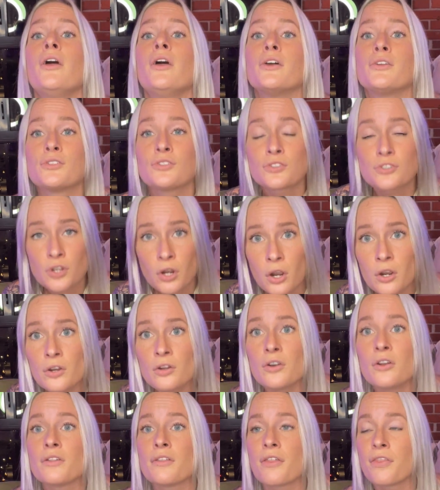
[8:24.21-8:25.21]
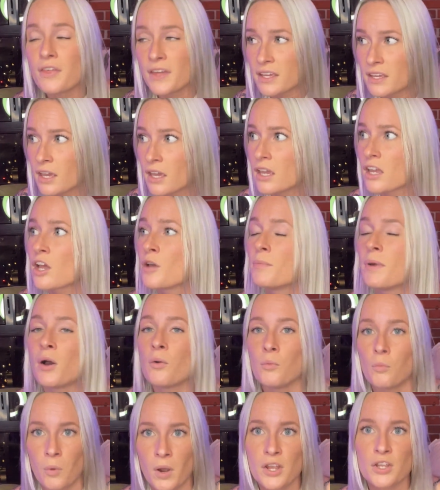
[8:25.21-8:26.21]
start thinking about
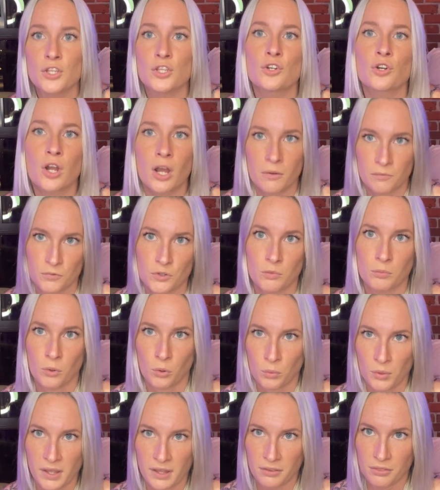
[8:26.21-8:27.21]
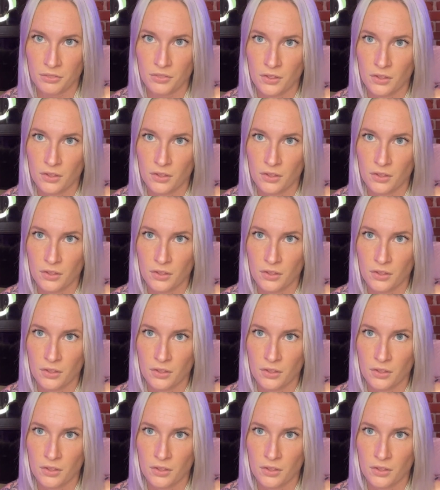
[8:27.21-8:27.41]
what you're comfortable with.